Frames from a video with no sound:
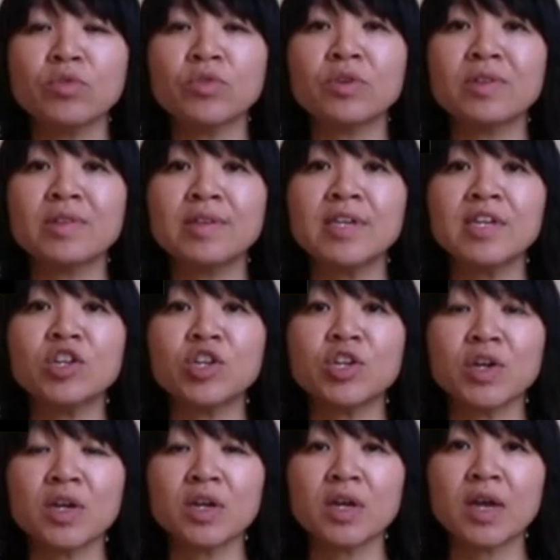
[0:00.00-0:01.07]
also a
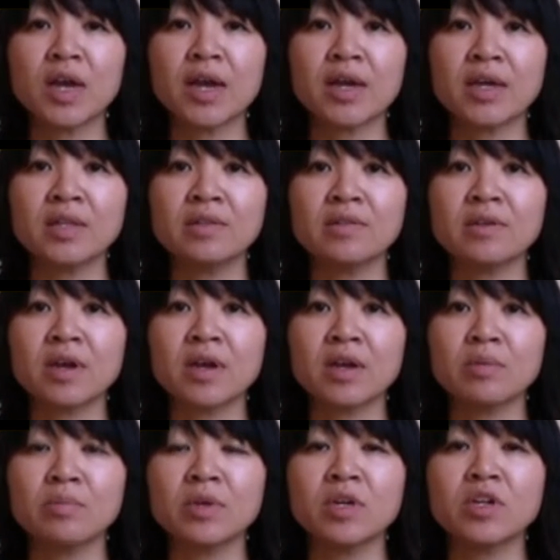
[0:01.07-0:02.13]
teacher, and
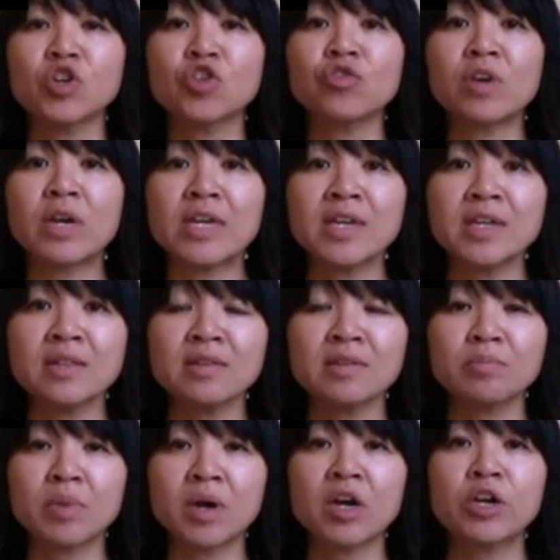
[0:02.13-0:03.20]
I'm a trained
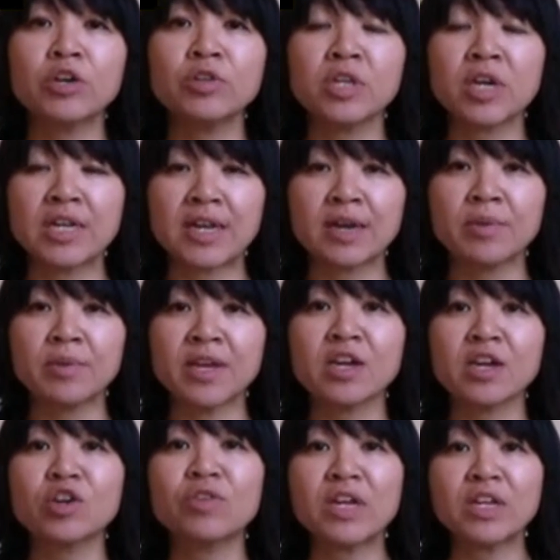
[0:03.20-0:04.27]

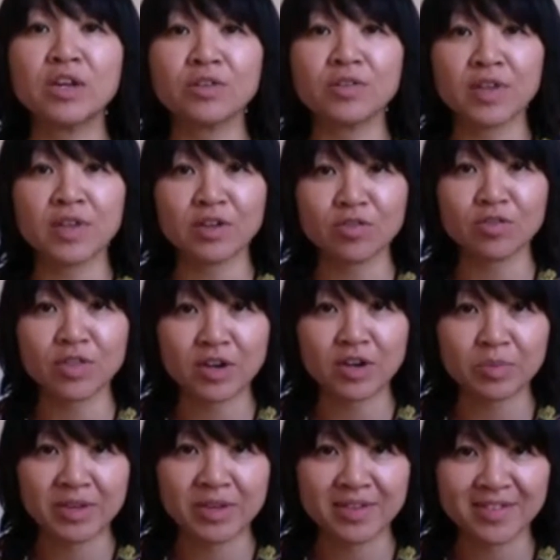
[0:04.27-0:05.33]
biodynamic craniosacral
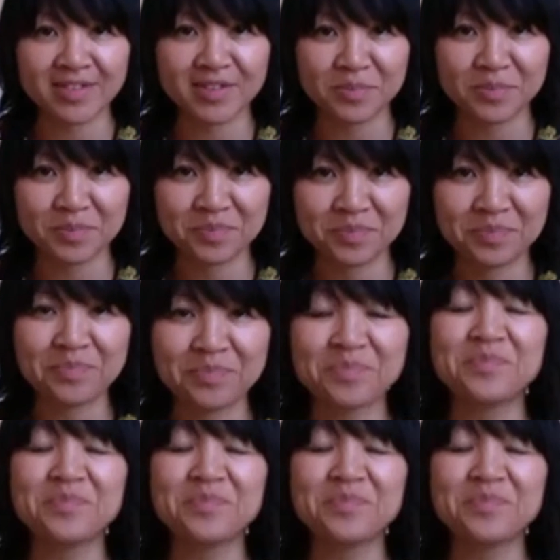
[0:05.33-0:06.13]
therapist.